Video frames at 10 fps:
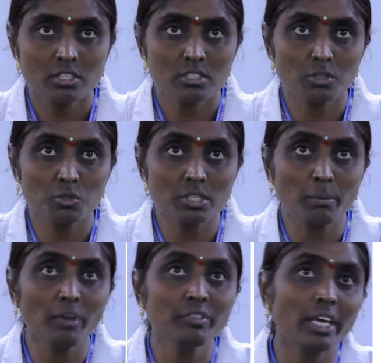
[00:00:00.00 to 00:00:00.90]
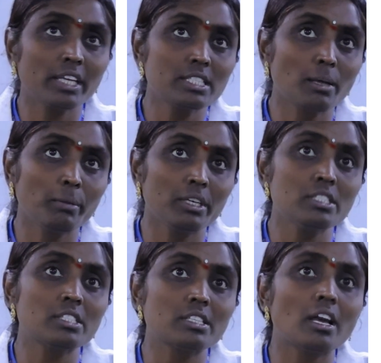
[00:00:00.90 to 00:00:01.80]
So some of the example
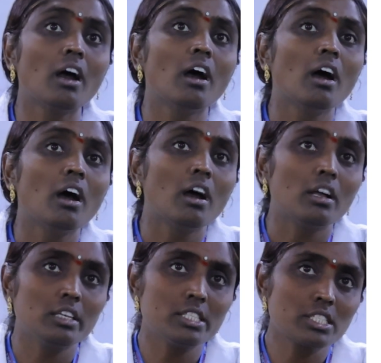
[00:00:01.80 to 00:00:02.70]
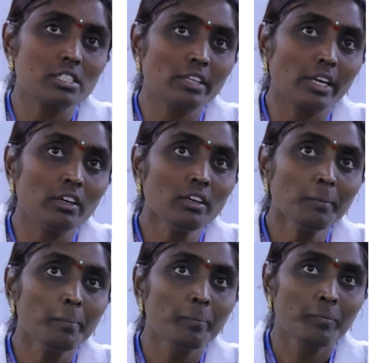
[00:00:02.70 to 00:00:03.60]
is listed here.
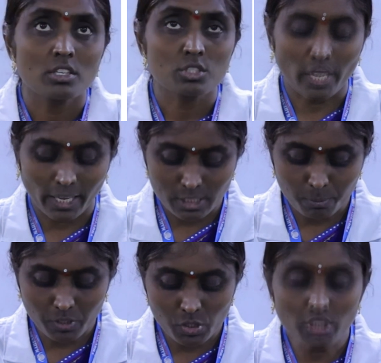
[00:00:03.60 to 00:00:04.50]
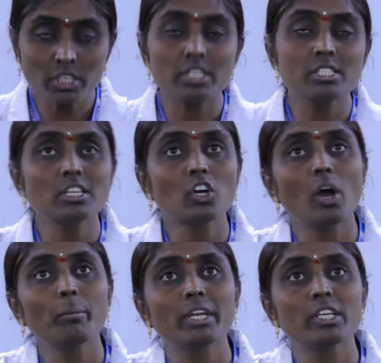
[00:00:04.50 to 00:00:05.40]
So expression, it is the
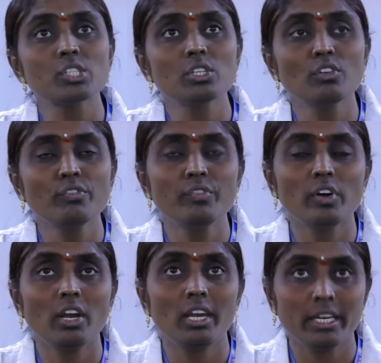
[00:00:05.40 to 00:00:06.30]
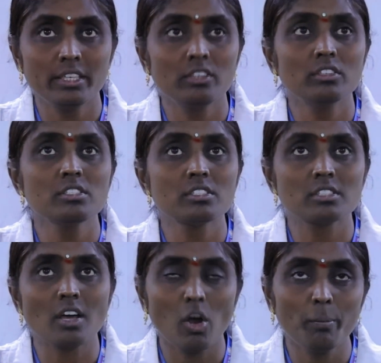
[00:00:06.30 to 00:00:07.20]
combination of letters,
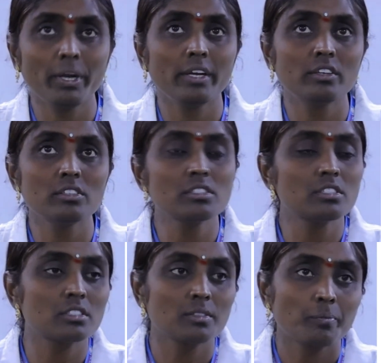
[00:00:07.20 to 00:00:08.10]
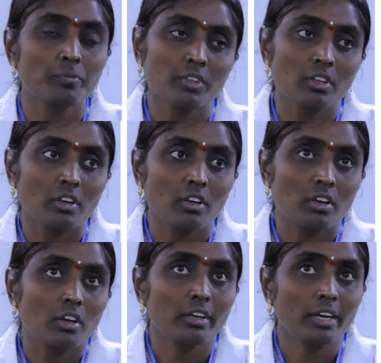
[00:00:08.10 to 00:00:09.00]
operators,
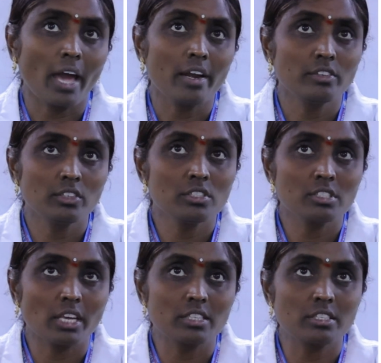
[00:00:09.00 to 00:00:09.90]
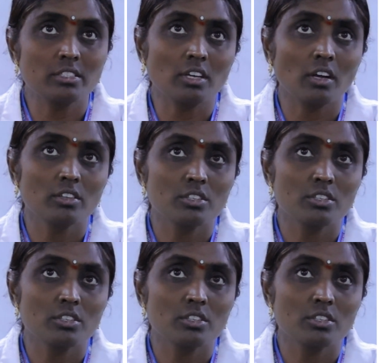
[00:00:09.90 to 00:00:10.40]
characters, etc.